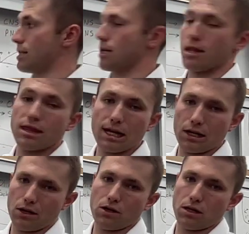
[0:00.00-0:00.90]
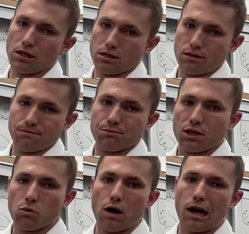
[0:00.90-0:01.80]
a thick, pretty
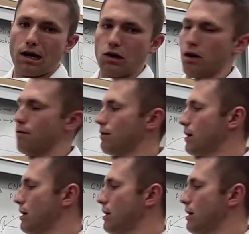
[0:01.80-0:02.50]
wide nerve.